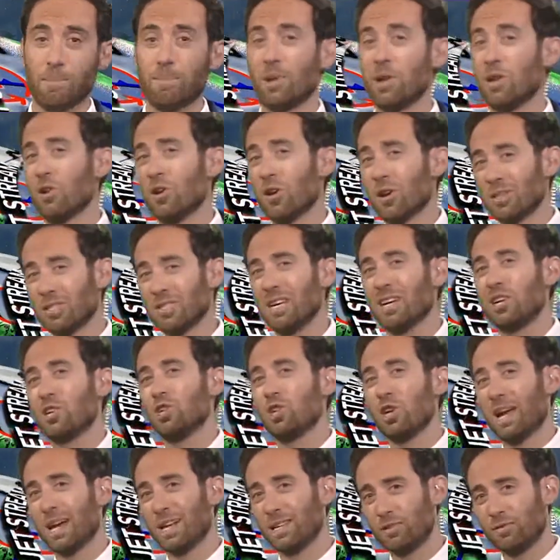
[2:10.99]
but you're going to see a
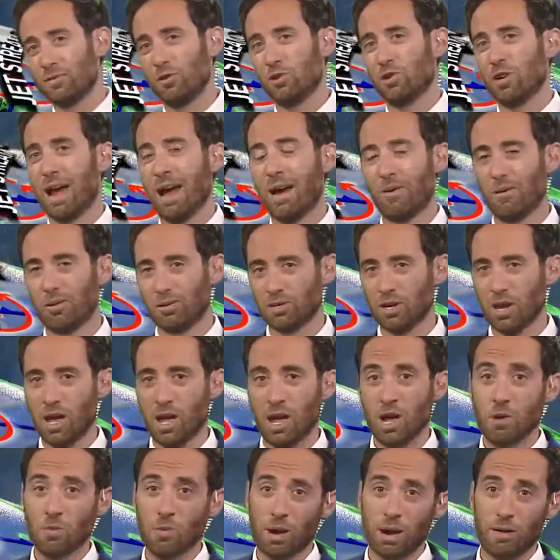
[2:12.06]
chance for showers
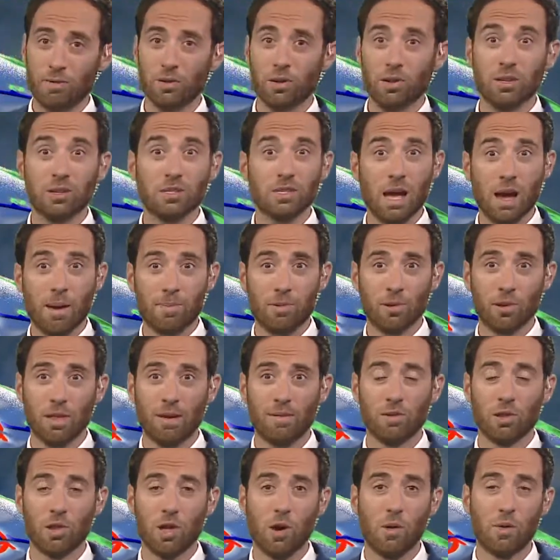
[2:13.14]
whenever this upper
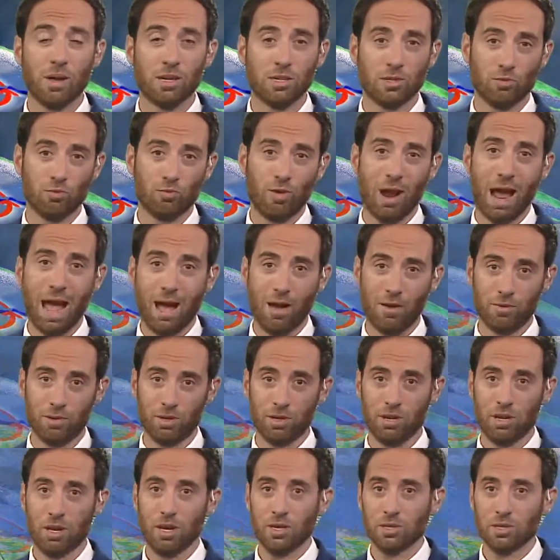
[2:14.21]
level low is around.